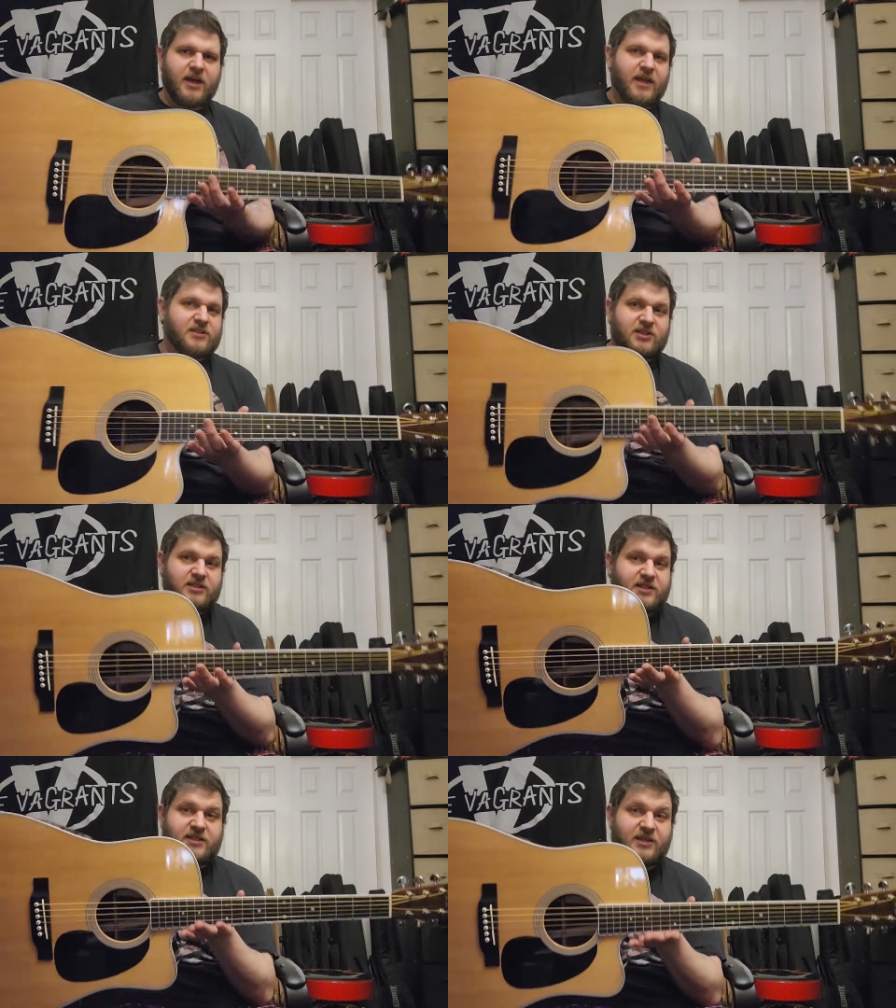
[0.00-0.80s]
it's
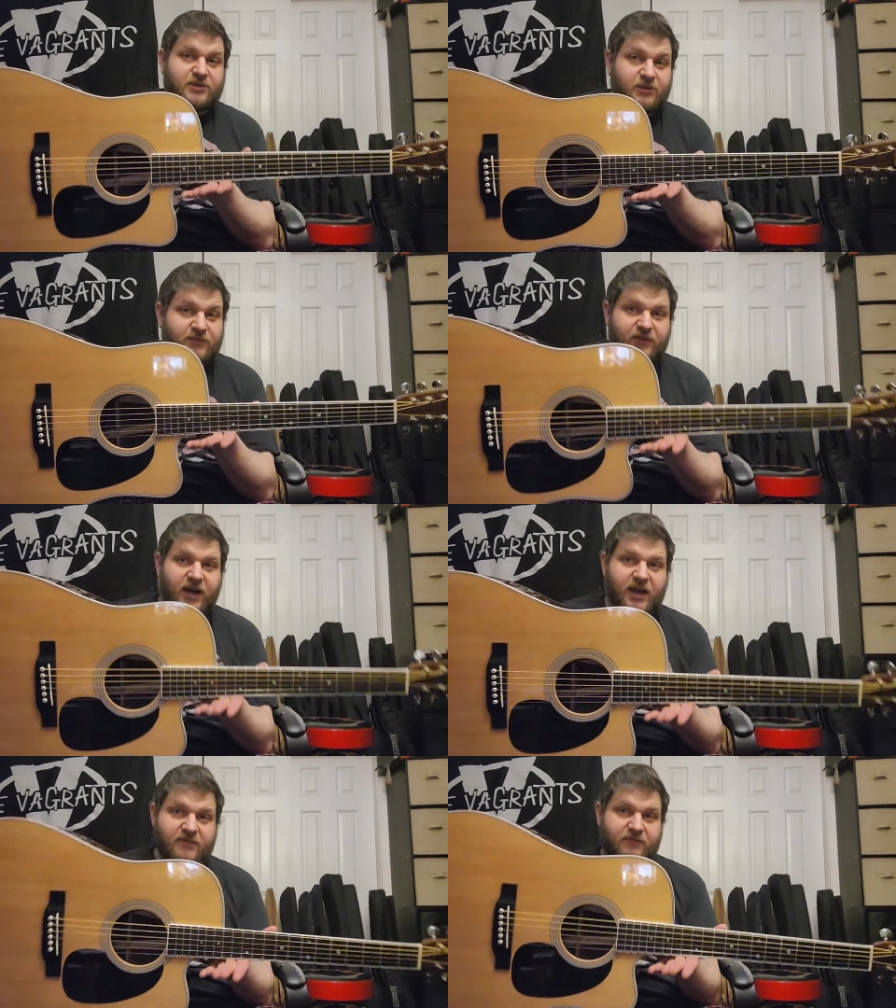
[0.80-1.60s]
just a
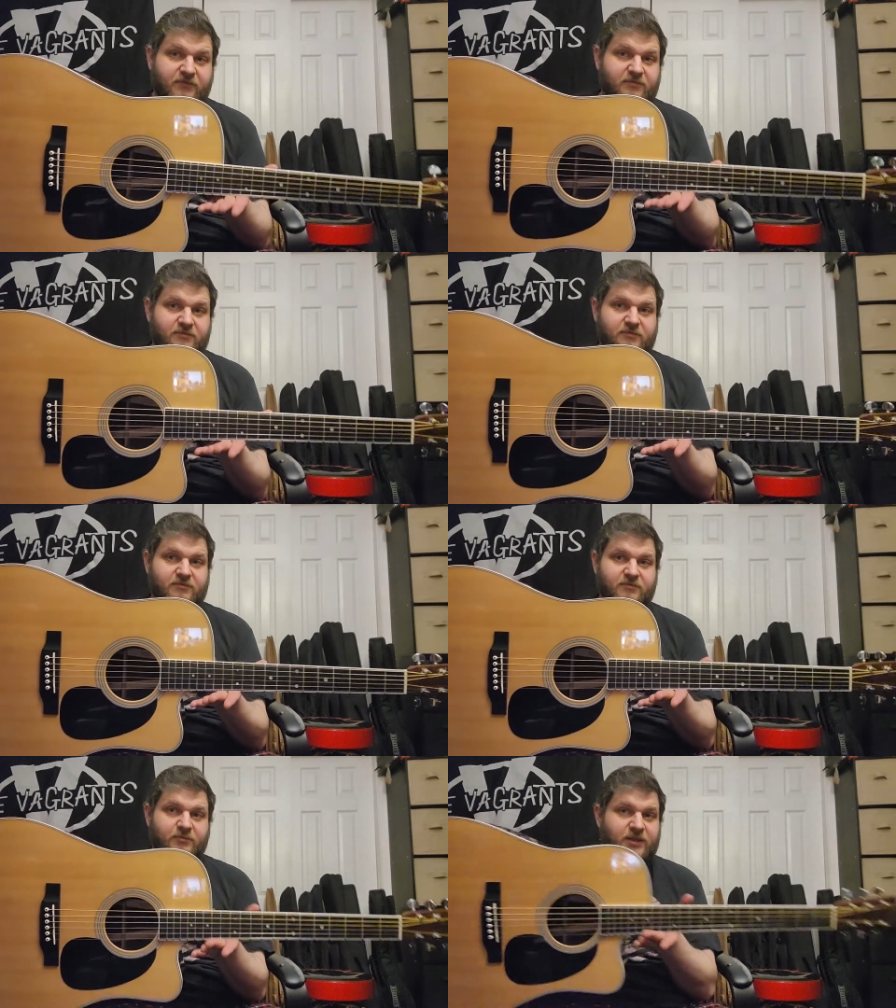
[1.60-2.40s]
D35
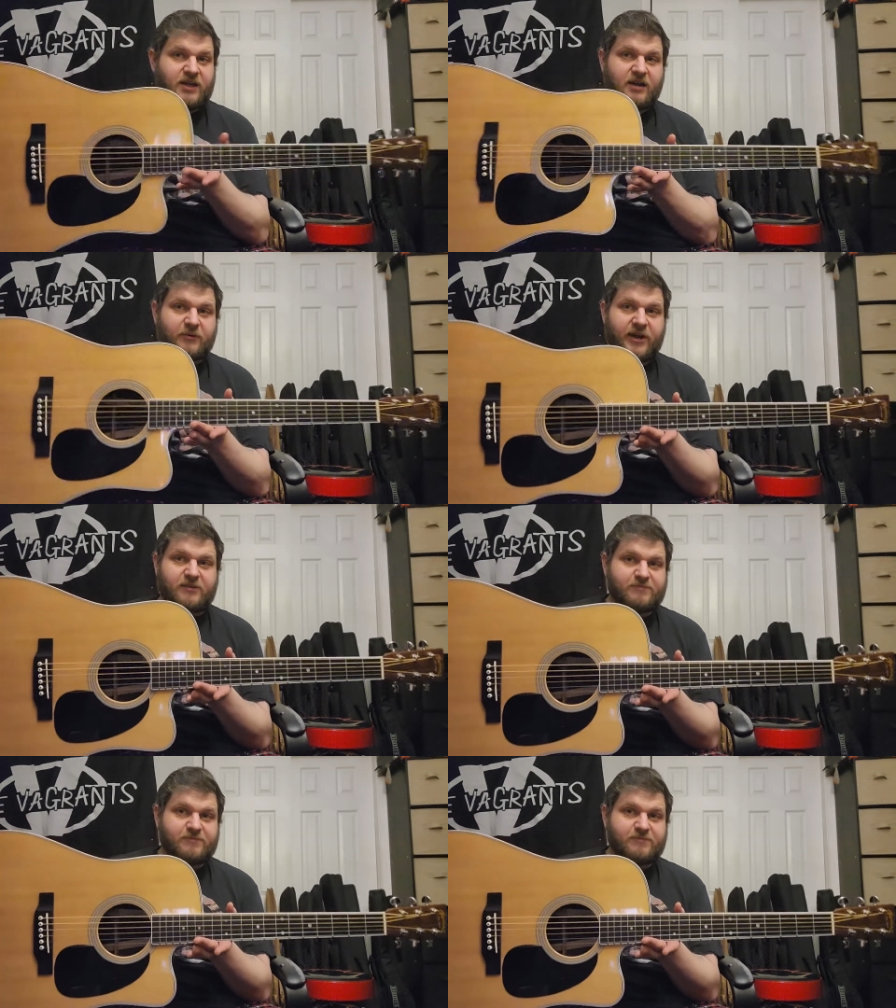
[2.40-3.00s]
with a cutaway.